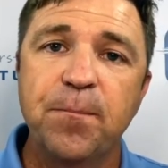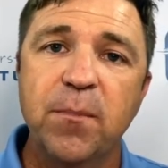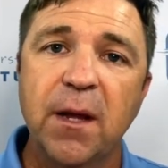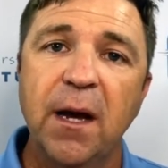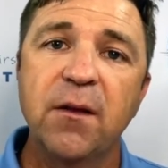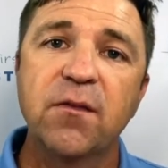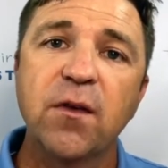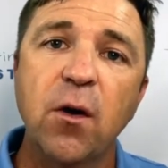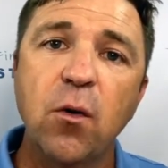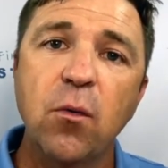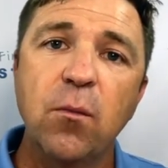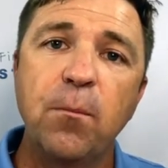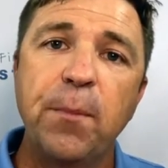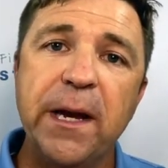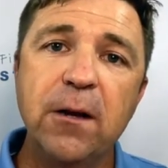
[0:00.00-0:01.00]
And so
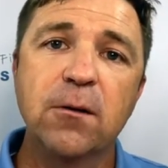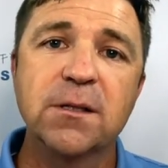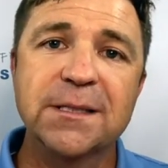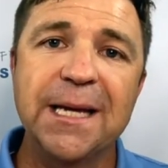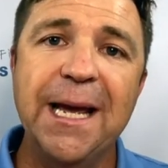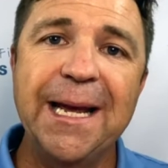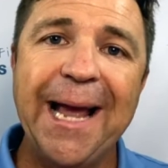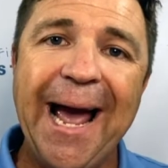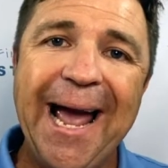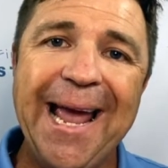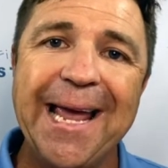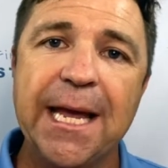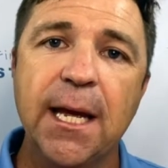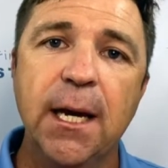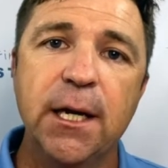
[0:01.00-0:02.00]
Peter is saying,
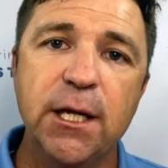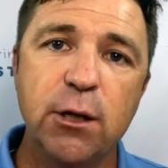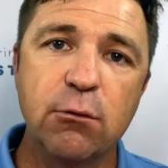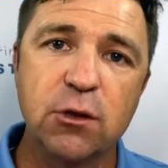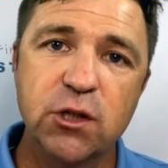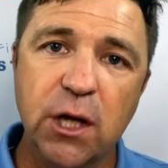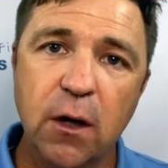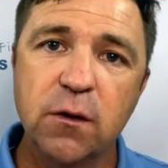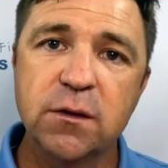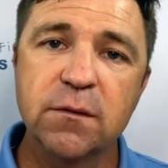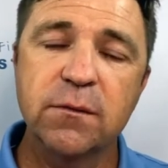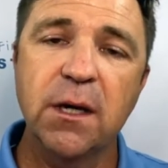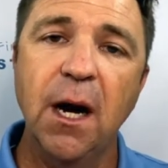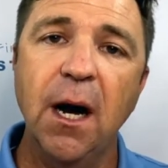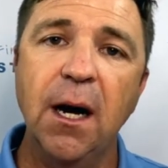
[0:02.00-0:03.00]
hey, you were chosen
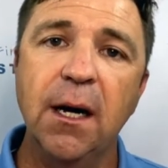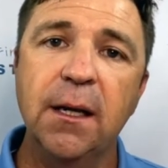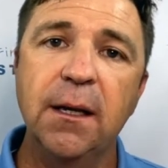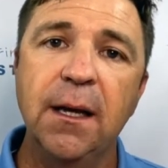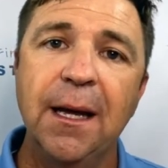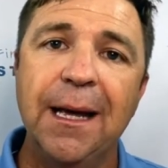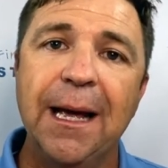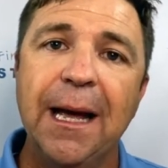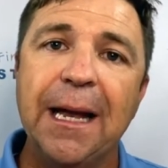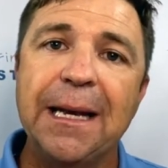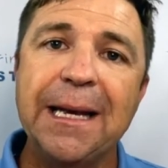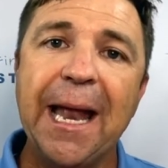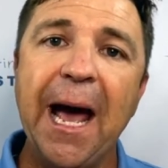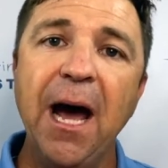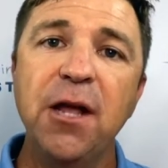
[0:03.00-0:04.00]
of God.
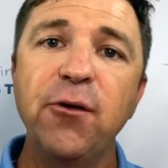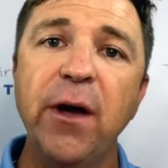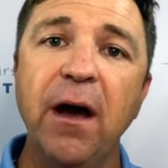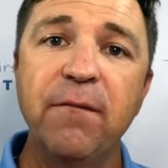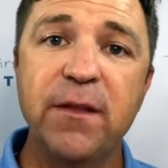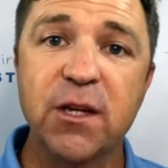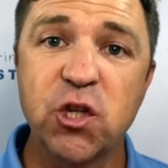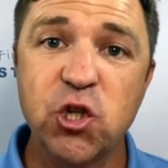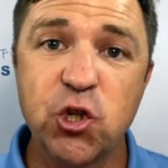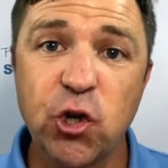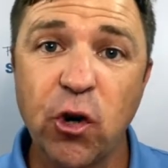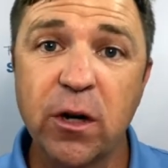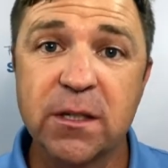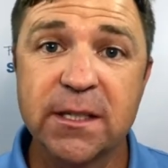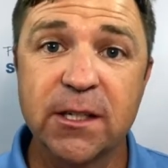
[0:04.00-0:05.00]
Now you have the
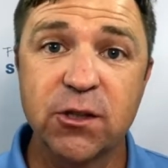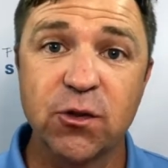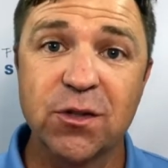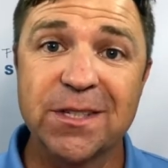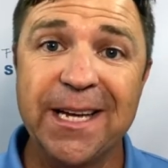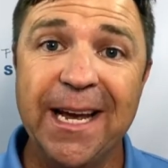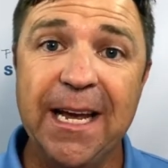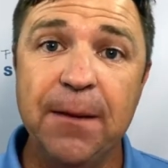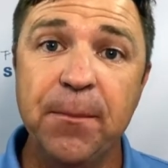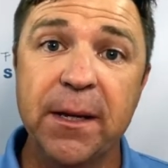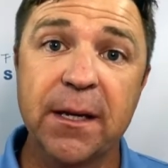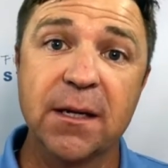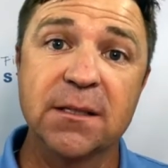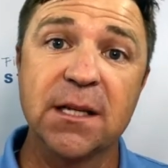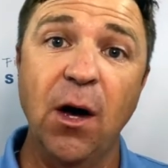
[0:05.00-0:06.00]
assurance that you're saved
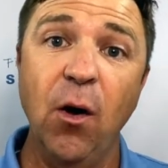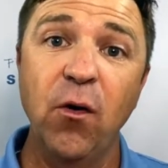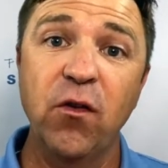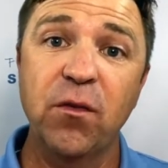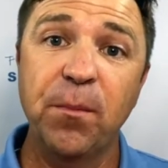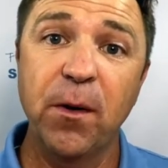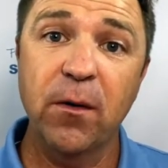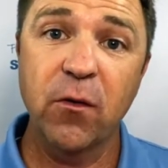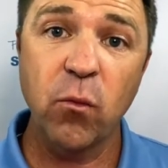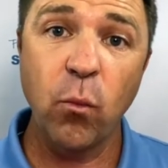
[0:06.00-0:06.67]
because the Holy Spirit is